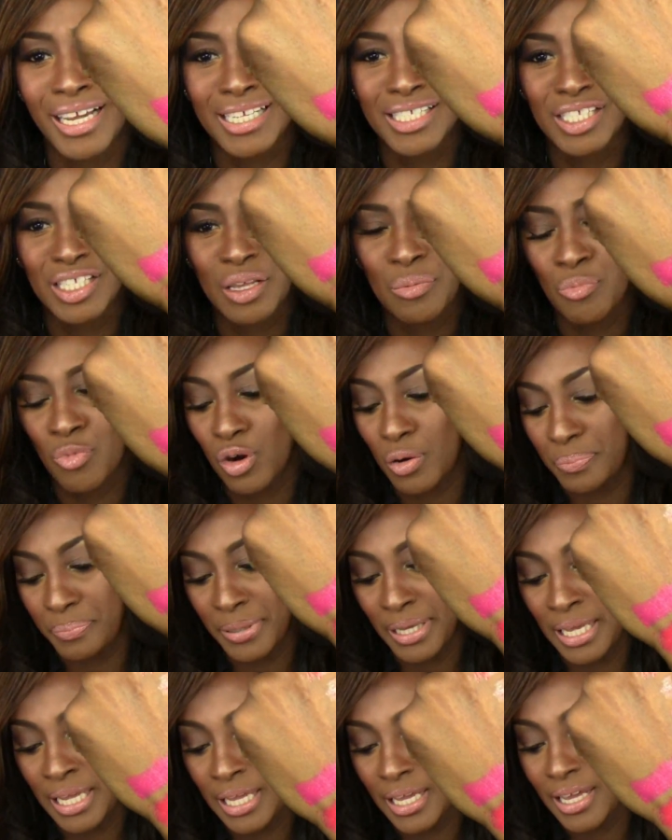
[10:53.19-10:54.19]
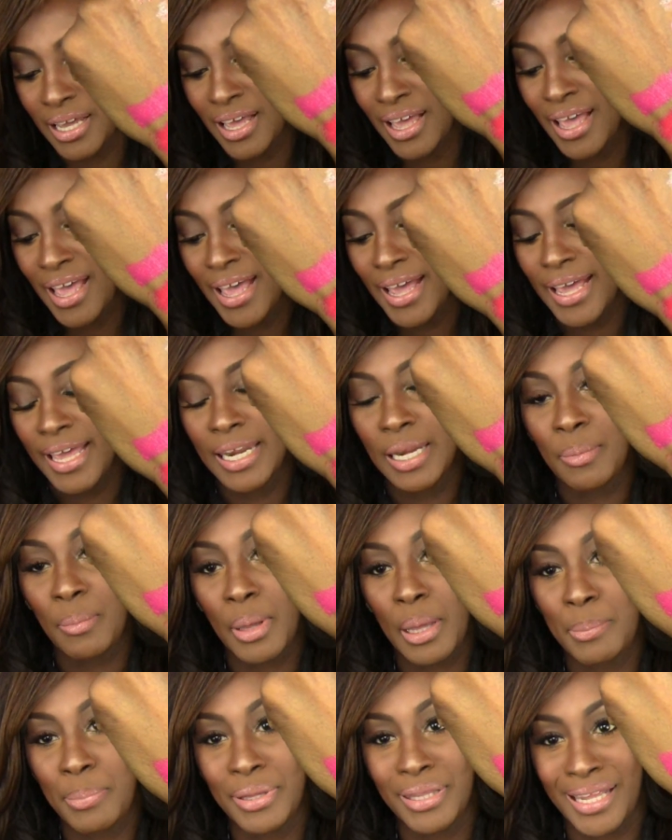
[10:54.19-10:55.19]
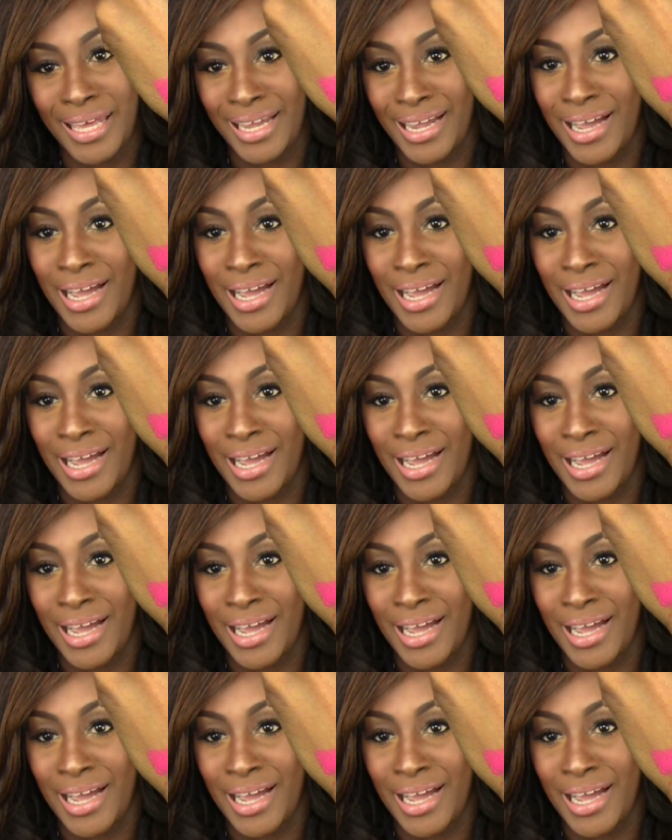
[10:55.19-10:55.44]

I see more pink, and it may be like